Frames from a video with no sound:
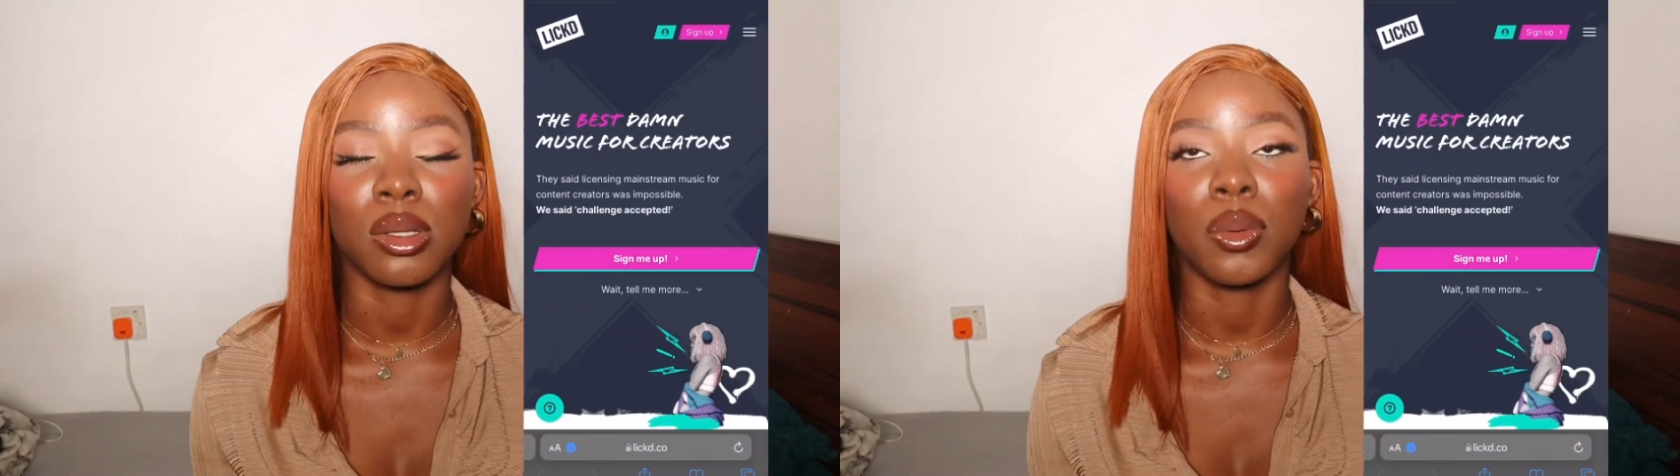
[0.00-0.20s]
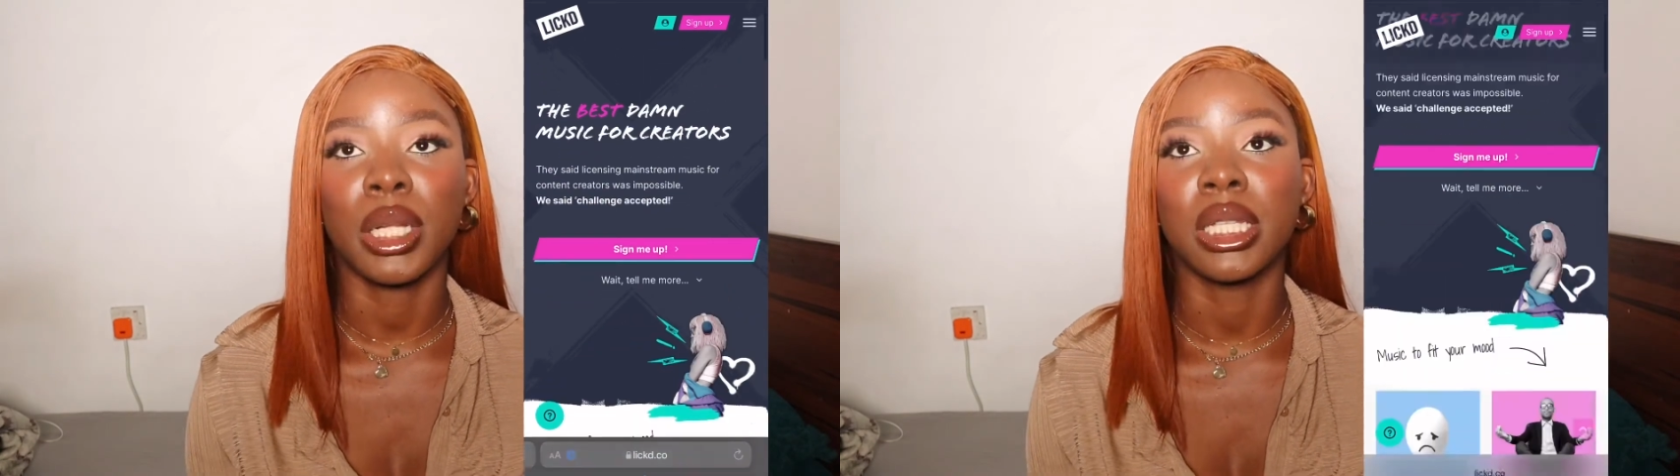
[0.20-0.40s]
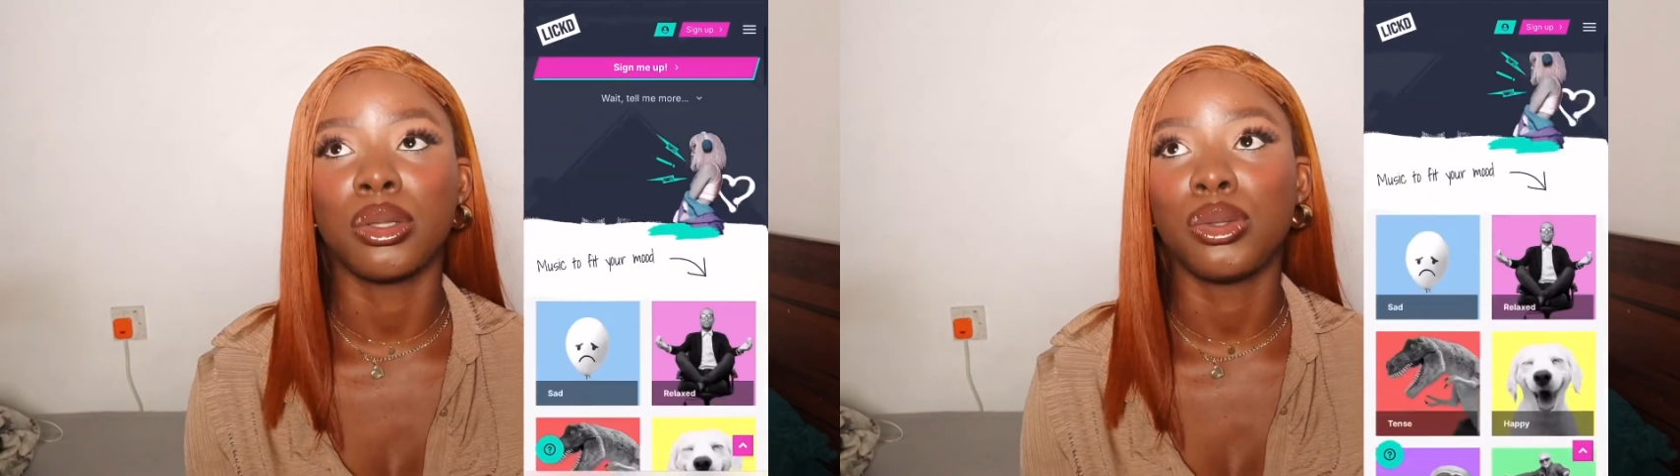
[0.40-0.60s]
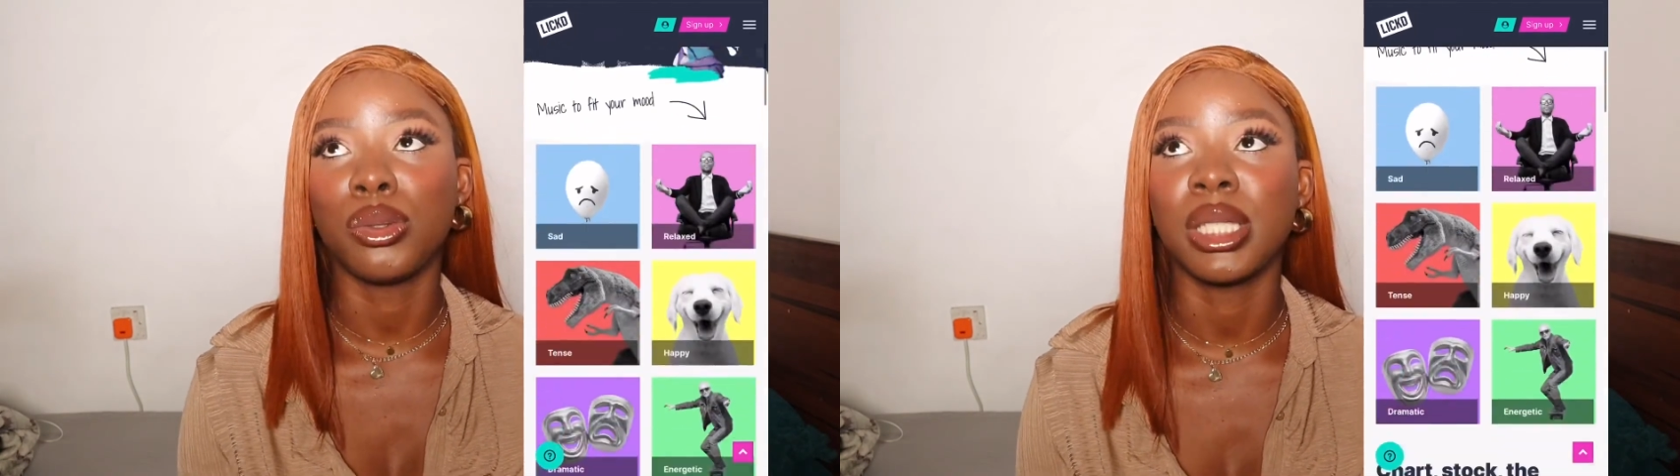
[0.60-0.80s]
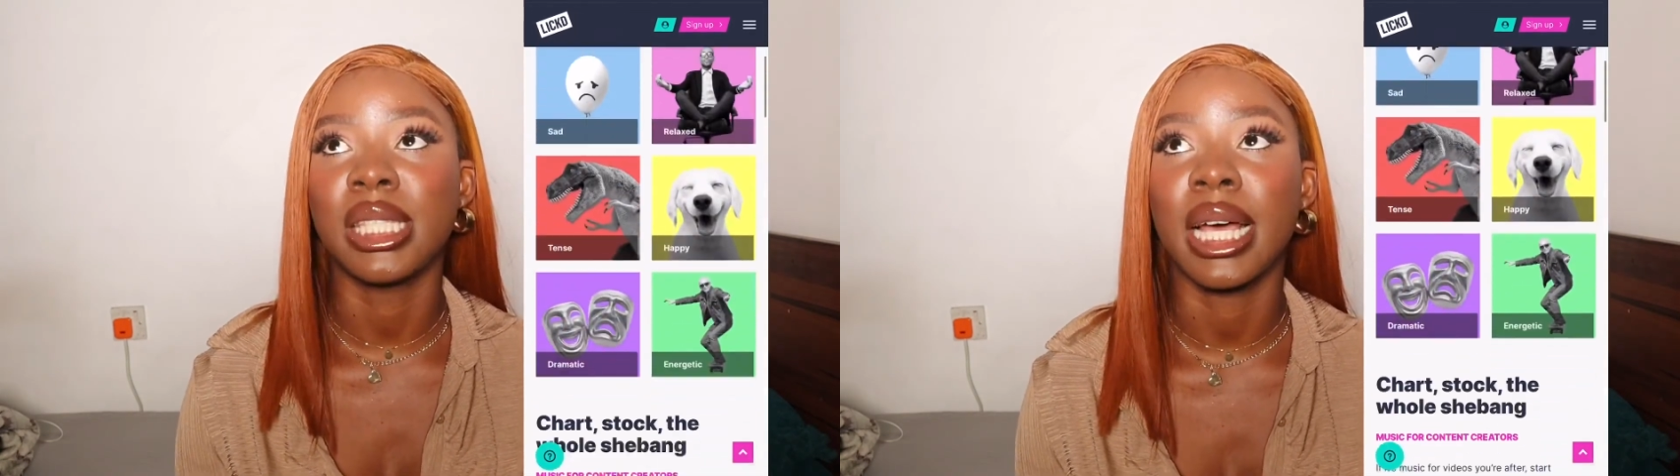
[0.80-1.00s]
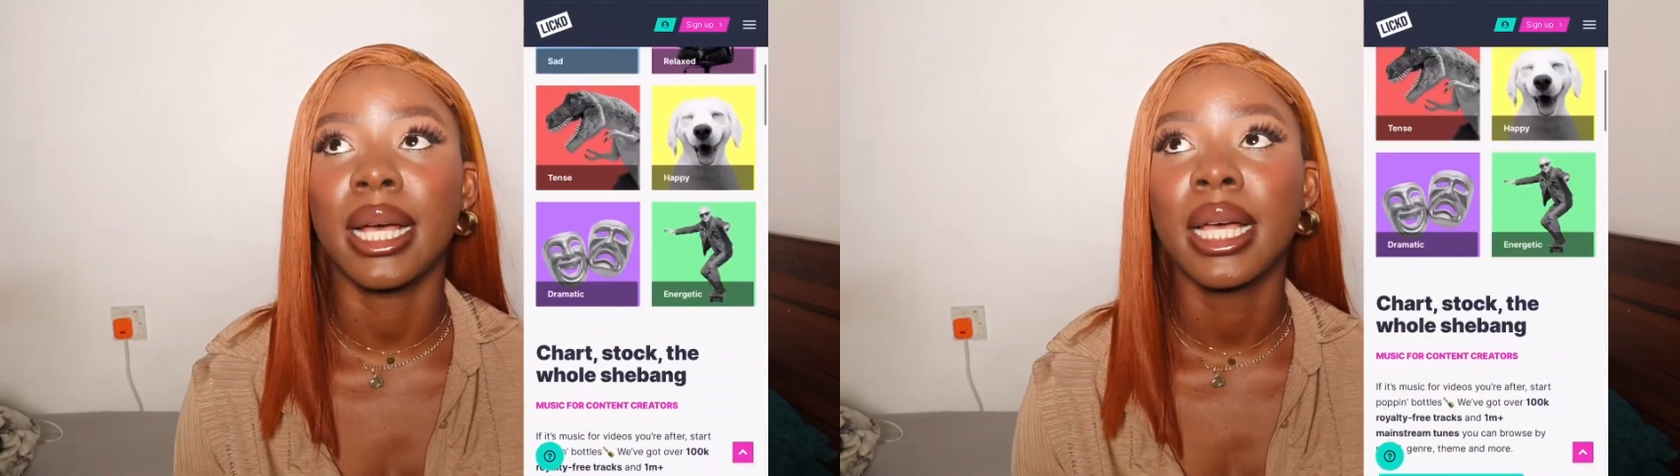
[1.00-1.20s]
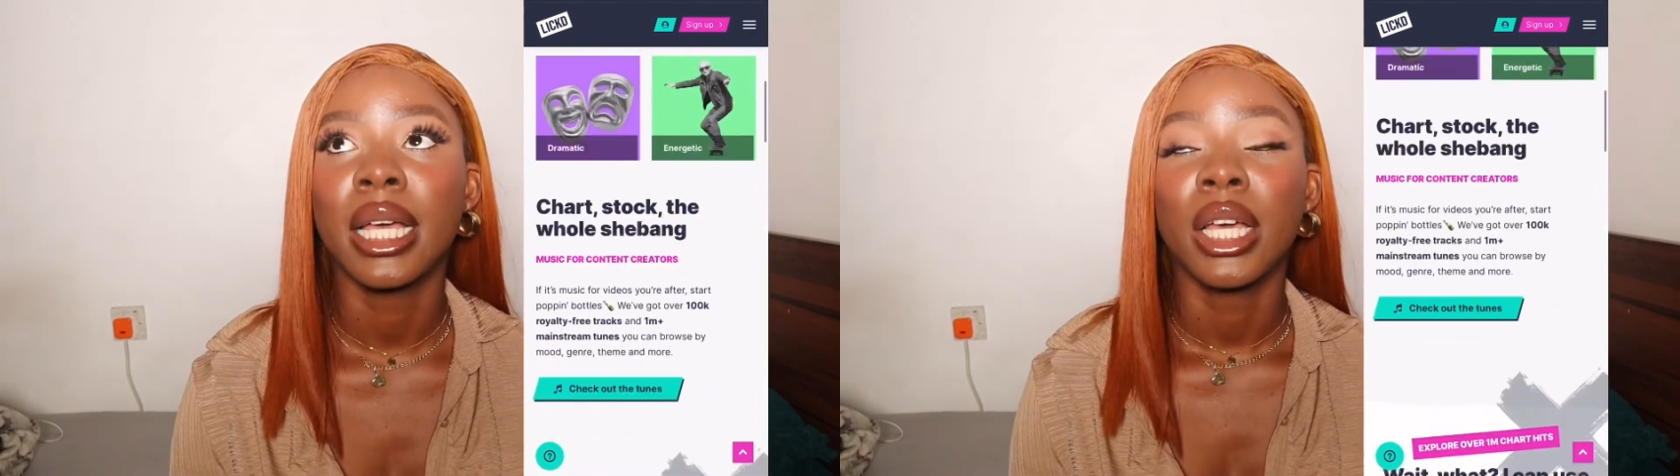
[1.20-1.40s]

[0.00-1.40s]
So what they do is that